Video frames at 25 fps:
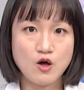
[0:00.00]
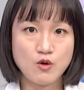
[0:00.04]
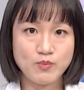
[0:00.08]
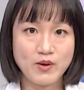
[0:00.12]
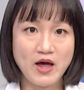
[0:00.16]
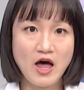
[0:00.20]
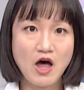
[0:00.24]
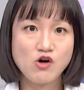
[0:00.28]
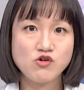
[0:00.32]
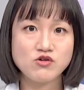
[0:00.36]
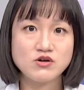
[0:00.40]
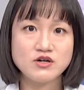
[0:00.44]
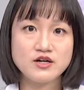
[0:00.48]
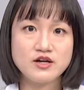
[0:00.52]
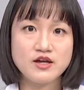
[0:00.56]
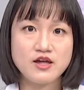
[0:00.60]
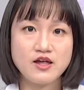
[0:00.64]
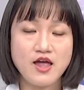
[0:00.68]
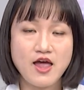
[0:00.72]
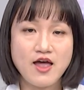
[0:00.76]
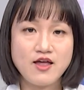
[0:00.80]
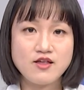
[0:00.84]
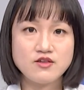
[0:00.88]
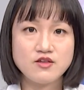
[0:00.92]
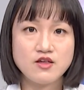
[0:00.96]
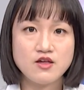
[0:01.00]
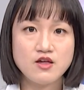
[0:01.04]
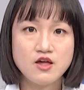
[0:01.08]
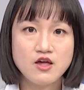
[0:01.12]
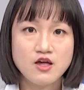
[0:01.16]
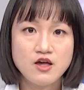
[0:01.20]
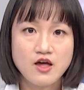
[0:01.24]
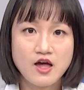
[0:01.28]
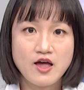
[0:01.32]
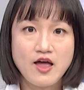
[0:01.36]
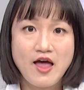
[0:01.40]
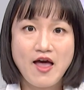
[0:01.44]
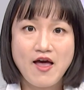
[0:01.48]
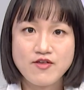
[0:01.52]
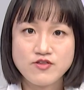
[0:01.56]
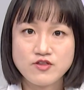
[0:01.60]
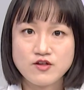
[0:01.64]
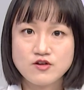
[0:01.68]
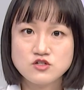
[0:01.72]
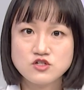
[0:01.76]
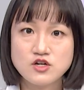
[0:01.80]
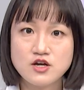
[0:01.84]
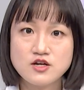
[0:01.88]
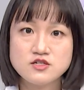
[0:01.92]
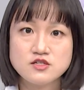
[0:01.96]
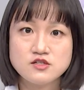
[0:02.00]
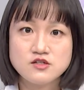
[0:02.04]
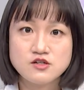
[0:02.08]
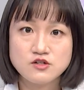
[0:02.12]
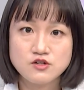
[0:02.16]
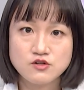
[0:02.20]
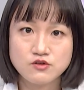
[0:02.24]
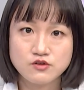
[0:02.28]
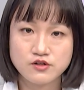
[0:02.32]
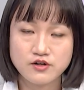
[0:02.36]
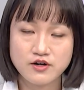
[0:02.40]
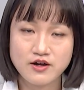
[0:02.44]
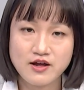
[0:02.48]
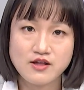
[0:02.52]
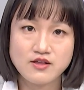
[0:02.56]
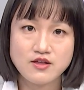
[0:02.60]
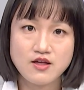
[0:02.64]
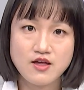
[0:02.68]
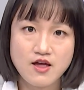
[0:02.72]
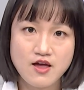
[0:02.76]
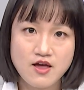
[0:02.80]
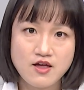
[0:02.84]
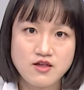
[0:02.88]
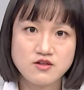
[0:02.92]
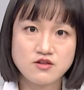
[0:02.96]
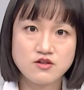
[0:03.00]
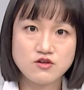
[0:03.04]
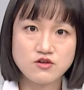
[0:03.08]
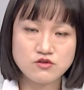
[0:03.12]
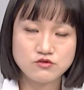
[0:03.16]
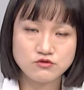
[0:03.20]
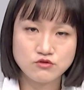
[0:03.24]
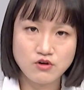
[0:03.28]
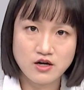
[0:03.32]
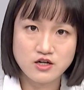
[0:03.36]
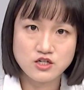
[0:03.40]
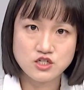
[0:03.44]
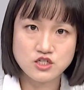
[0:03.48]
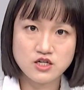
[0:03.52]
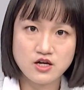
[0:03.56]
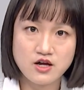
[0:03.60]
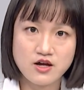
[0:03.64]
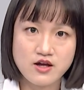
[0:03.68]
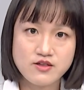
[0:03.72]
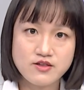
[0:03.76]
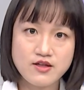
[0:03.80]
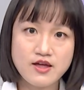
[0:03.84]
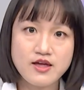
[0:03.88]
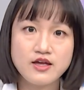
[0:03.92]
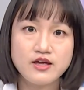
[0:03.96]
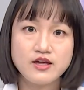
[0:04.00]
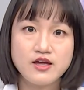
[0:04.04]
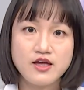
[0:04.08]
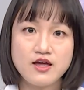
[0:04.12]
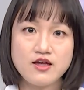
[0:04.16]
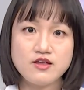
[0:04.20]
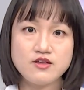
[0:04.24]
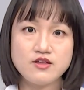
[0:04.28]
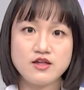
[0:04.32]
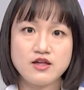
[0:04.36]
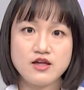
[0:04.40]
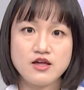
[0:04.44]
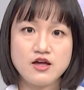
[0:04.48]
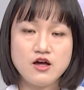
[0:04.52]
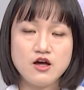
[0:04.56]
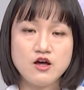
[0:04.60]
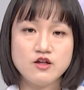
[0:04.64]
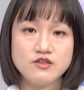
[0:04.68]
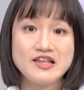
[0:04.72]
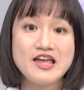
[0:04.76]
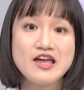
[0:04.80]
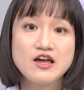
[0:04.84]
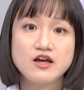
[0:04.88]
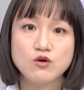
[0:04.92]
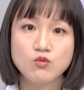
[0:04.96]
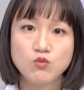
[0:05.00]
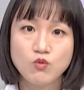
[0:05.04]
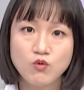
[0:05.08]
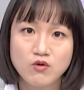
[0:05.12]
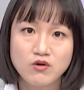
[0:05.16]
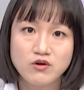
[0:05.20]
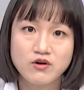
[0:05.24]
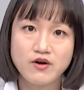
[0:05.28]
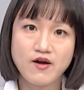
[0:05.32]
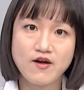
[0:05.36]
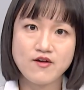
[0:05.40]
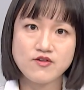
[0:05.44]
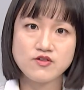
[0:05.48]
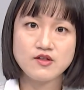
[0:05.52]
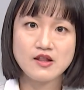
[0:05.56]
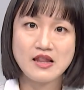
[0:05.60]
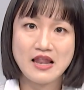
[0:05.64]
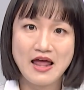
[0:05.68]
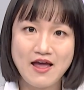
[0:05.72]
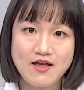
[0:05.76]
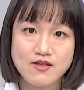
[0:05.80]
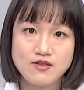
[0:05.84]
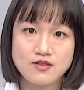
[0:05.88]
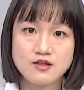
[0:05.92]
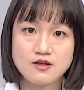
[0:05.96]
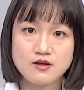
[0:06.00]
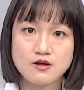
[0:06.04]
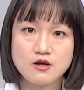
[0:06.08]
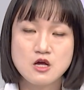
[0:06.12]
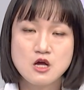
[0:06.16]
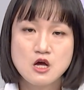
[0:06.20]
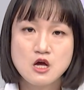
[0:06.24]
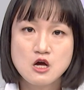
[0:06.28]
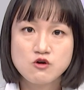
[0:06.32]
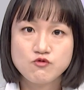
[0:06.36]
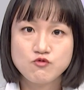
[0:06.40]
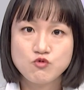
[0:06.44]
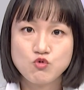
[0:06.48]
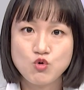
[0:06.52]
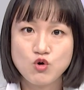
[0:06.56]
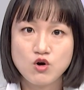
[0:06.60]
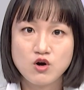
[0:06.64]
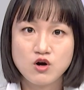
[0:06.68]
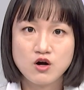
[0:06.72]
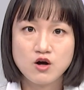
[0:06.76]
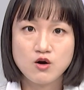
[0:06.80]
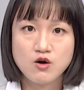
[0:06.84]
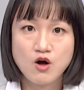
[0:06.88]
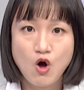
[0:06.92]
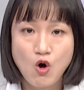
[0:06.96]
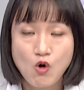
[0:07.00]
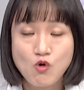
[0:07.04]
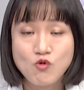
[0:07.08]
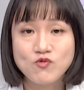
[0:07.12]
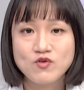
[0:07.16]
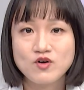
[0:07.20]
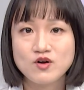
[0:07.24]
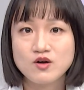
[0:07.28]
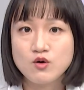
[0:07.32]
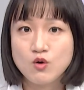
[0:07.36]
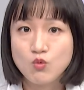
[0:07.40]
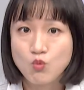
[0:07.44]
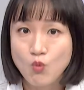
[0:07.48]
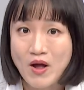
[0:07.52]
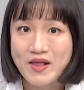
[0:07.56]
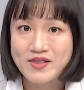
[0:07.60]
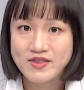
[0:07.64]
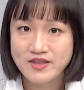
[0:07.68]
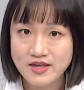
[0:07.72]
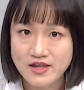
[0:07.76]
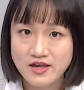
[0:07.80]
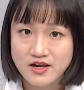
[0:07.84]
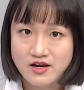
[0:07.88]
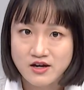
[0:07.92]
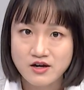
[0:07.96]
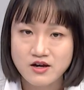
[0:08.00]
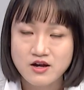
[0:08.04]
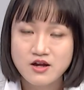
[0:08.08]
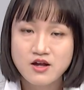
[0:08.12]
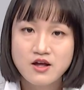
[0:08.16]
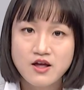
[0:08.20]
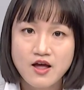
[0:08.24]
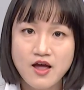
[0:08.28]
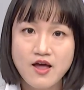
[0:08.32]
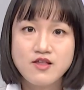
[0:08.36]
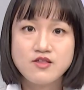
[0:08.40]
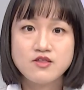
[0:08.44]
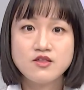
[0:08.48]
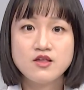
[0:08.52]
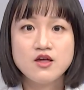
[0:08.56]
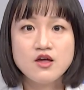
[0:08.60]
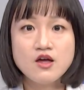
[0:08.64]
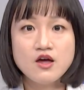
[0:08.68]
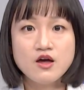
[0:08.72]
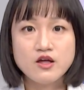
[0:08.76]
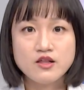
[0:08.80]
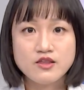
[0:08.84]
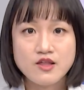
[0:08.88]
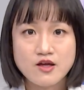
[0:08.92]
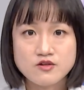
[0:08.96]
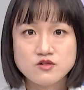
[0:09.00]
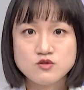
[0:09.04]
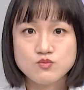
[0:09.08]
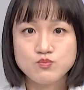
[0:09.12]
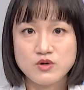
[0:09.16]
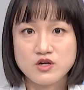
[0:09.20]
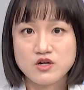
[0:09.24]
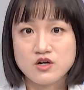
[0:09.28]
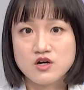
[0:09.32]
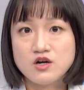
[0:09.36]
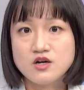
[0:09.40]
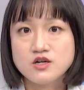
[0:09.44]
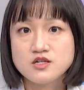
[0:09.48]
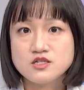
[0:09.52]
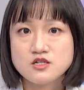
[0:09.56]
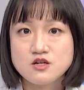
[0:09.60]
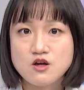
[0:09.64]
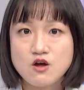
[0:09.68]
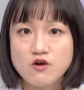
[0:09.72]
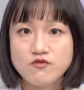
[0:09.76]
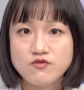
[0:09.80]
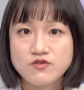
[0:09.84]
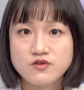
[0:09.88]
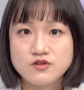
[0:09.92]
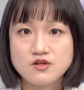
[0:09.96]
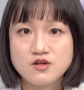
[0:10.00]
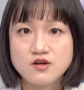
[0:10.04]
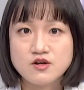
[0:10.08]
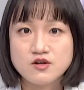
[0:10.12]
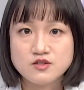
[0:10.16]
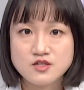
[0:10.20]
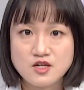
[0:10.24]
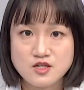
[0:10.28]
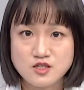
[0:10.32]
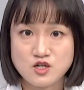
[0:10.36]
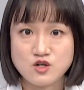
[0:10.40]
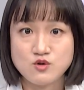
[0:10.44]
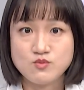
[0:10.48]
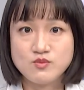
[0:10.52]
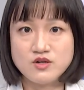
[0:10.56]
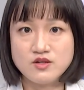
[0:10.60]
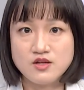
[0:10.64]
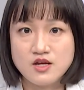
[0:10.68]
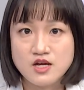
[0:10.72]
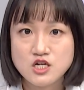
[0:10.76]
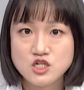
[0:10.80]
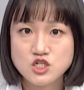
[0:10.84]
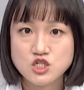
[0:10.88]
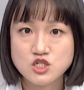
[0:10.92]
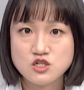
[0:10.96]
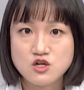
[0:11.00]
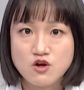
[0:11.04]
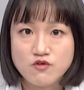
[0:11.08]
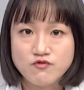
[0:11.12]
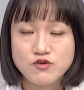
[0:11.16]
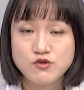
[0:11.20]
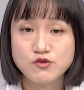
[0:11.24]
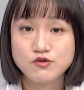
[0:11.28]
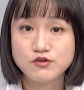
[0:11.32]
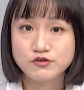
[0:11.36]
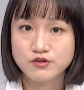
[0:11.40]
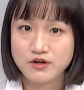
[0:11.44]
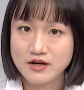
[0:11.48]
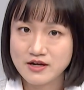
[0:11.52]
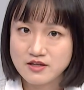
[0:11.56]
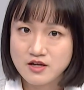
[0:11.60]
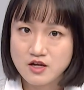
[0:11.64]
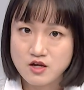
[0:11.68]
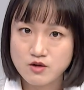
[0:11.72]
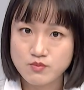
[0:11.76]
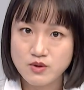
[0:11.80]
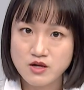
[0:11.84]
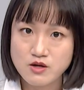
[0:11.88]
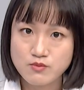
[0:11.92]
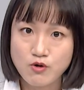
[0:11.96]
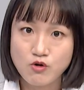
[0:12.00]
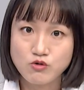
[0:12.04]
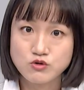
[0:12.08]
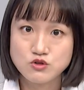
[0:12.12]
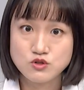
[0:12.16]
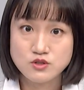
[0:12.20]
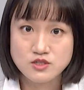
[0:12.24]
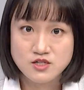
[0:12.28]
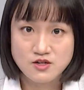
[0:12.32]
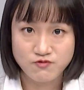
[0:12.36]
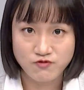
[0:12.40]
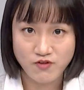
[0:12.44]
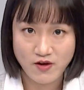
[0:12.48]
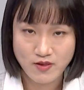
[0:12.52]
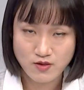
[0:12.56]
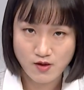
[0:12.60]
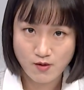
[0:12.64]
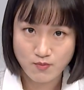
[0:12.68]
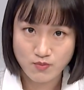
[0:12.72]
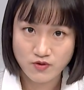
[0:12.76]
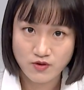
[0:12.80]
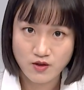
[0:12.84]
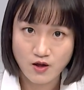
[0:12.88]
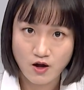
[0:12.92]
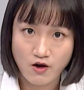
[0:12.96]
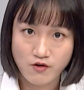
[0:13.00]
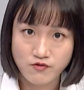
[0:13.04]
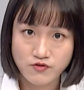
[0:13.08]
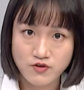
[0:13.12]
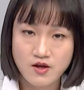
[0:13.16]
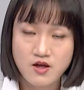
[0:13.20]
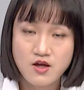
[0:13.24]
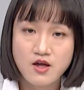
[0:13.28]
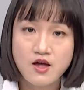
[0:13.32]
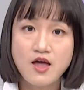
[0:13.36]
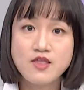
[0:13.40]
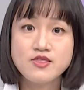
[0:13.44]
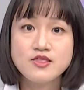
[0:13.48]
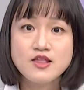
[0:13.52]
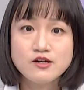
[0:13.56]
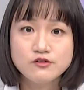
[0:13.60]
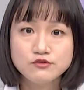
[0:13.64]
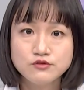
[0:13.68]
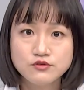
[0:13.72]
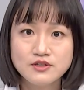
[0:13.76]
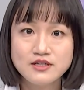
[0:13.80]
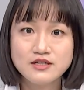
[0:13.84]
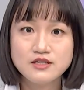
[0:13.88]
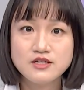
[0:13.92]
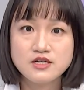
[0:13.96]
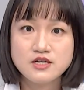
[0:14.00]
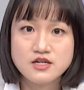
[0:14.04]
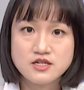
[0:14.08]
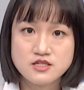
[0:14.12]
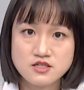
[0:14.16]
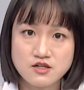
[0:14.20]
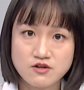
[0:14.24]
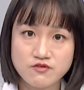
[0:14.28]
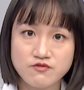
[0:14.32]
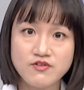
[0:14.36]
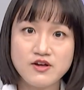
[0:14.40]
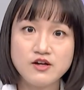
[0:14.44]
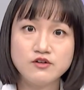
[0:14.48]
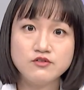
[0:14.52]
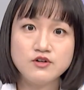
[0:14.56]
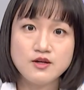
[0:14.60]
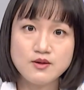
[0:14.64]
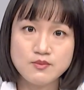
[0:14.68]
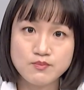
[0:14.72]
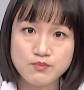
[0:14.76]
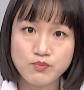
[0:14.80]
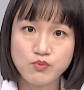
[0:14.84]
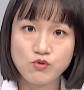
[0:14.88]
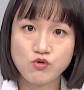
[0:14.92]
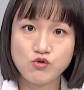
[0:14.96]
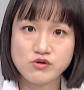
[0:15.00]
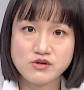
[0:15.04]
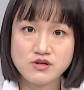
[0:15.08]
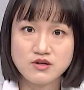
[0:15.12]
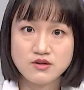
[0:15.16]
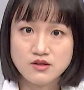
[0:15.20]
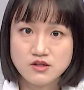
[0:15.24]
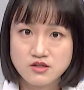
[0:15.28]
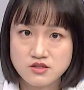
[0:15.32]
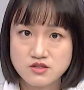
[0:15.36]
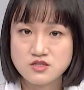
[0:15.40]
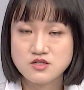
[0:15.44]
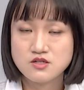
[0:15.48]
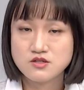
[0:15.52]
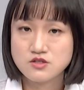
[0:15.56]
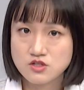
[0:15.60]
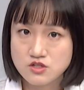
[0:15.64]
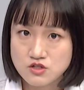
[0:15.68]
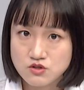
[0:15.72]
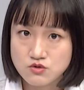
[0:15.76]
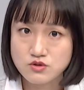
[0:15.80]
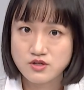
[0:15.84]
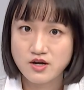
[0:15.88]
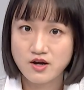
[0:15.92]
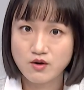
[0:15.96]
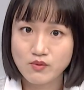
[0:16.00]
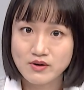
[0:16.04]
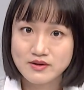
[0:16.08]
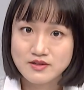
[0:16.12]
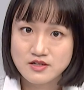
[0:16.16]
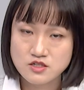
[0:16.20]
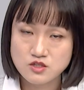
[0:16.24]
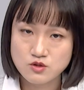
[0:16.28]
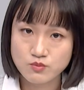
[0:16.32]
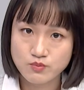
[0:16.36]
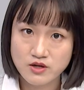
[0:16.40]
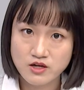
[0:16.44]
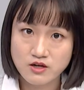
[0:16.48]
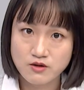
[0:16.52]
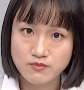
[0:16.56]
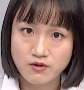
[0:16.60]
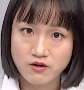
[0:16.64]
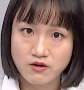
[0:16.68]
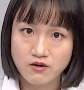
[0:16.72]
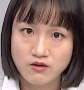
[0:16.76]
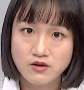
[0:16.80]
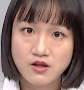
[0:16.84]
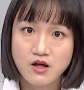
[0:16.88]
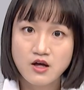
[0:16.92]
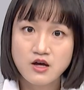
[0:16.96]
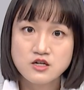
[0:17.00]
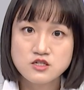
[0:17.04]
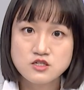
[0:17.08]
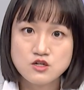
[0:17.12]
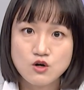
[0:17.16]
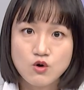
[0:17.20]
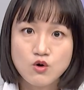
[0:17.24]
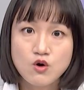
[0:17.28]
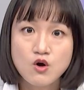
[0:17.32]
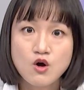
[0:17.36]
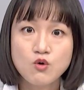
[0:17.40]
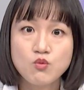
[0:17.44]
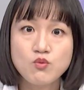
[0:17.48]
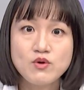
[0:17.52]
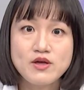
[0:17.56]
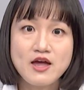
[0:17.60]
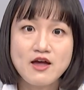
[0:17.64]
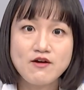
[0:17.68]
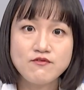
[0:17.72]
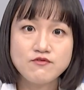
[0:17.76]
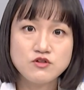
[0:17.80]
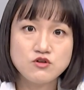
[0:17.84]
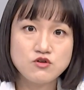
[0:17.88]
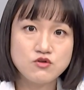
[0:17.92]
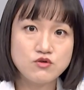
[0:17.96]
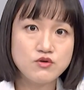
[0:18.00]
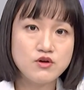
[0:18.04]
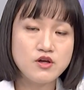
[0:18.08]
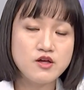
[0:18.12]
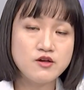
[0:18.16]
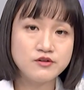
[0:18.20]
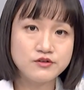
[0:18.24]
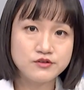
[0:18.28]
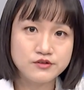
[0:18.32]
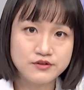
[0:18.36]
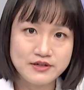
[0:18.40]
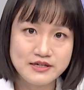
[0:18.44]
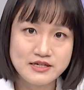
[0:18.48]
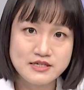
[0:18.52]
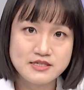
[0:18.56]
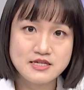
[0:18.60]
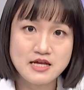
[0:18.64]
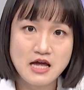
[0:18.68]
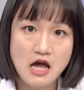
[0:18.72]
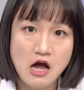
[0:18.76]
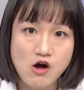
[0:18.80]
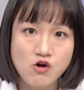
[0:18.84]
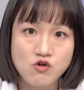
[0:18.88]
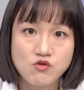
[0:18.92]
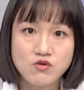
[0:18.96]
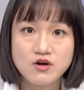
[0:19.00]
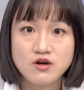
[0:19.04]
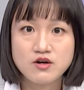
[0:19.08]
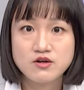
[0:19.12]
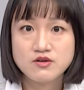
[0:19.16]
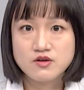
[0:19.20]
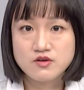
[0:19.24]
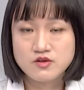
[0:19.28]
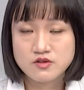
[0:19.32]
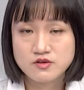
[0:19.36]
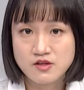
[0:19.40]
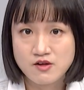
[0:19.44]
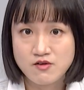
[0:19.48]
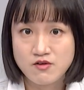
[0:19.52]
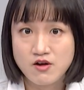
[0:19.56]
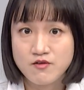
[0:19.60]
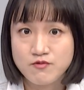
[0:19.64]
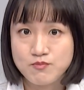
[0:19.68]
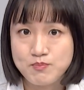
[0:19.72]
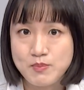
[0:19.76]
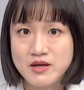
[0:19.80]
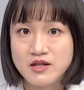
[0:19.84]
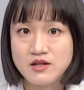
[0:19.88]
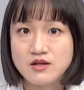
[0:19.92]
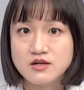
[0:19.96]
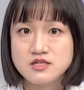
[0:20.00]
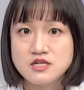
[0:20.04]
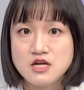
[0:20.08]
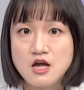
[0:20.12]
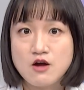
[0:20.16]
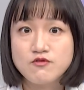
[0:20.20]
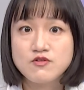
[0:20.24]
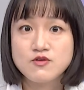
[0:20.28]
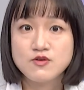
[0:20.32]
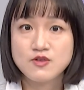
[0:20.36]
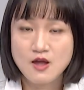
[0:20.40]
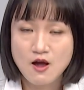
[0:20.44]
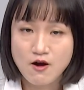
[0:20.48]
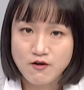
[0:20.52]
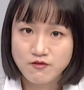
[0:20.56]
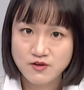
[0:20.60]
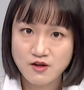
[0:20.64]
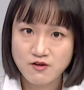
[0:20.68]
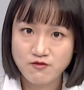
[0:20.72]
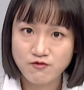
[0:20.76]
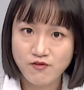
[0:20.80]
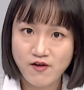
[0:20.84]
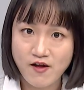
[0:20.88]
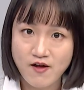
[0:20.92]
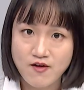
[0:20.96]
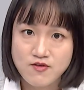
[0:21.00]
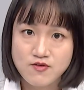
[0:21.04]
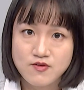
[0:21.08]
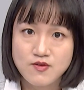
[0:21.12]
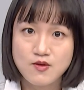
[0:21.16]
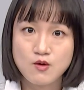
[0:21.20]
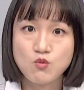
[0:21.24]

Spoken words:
power can, such as the Ukraine and Russia, their war has lasted for over 1 year. And that's because of the determination of Ukrainian people to defend themselves. And that really is a very important lesson to Taiwanese people. So we have to increase our ability of self-defense.